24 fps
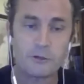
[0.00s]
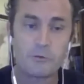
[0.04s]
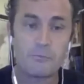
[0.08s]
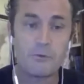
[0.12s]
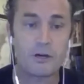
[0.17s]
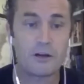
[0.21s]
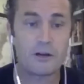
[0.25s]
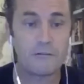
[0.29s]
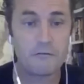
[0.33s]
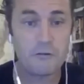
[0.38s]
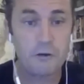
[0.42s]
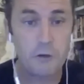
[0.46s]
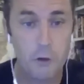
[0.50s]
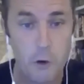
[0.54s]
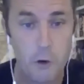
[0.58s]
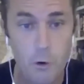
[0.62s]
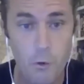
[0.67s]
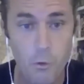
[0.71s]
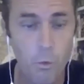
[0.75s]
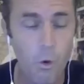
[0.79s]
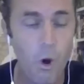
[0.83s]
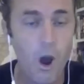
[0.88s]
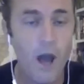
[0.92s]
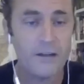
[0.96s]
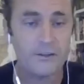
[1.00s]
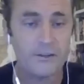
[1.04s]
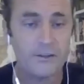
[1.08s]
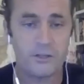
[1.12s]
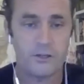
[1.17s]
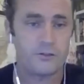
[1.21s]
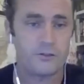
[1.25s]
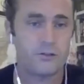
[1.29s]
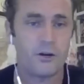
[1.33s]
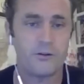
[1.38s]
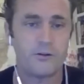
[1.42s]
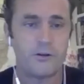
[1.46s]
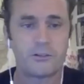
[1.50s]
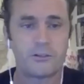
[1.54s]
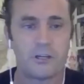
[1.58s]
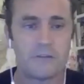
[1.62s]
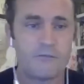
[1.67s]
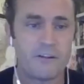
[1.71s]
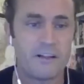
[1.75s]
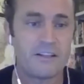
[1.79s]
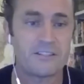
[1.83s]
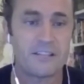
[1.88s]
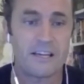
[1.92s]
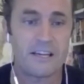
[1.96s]
But if you want to turn yourself
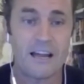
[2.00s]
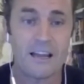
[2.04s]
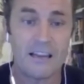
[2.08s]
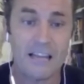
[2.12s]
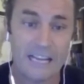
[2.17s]
inside out,